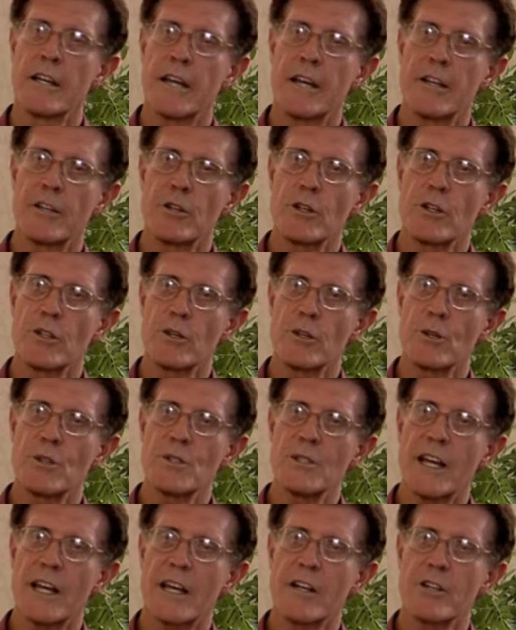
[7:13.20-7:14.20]
And you can
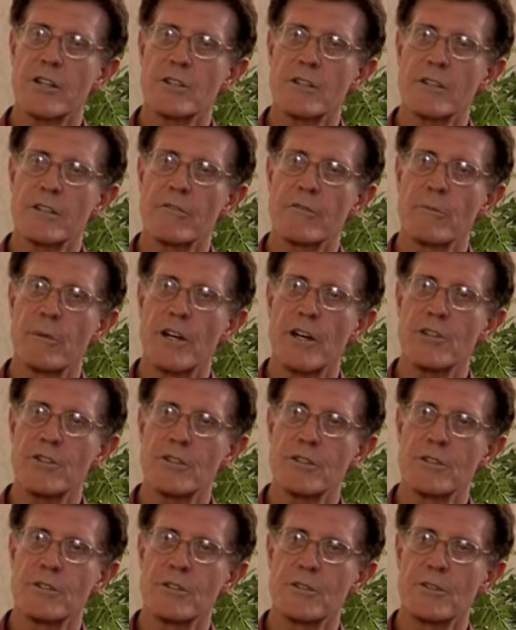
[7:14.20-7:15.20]
use that additional
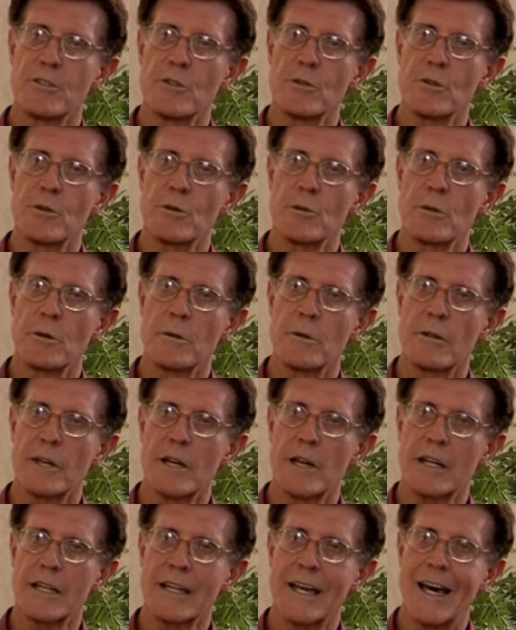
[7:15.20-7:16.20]
information to
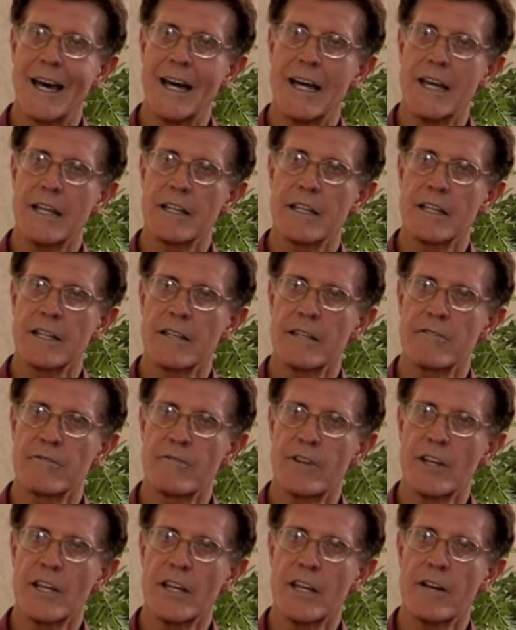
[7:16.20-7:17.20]
guide
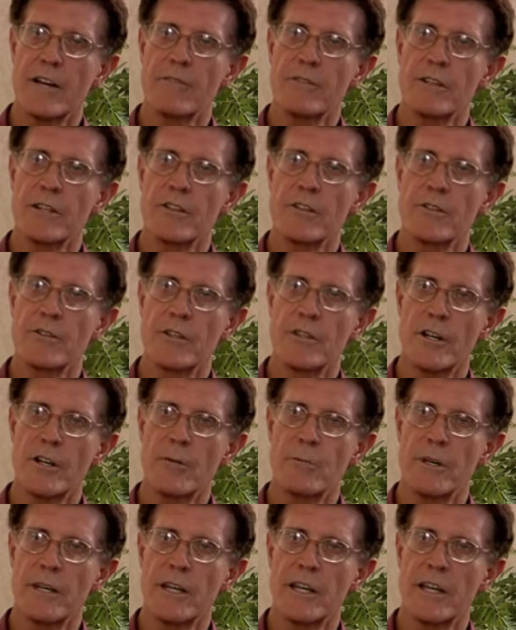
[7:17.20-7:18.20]
very carefully their
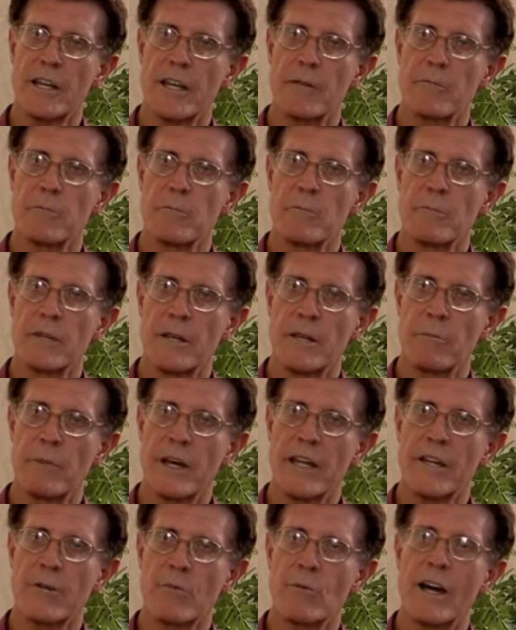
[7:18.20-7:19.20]
therapy and
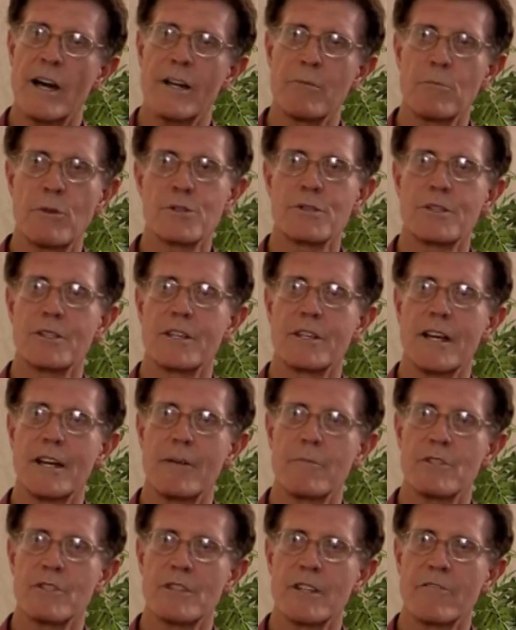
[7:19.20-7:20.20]
make it right most of the
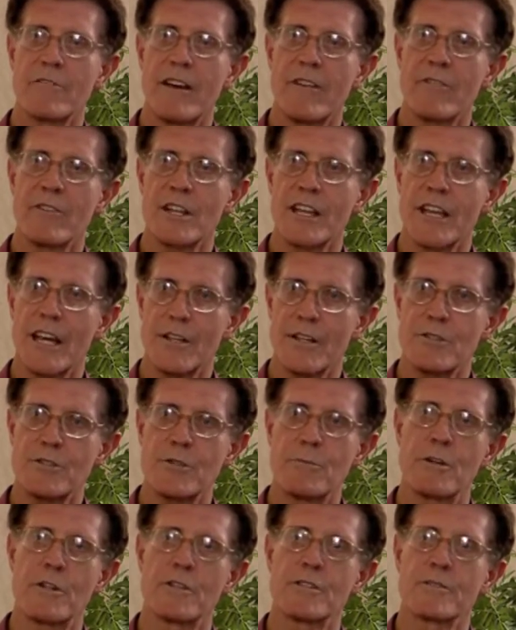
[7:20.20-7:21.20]
time instead of having to guess
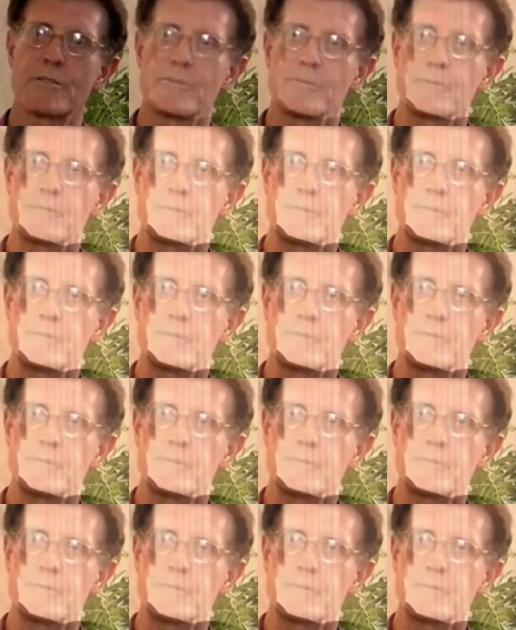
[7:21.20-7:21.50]
so much.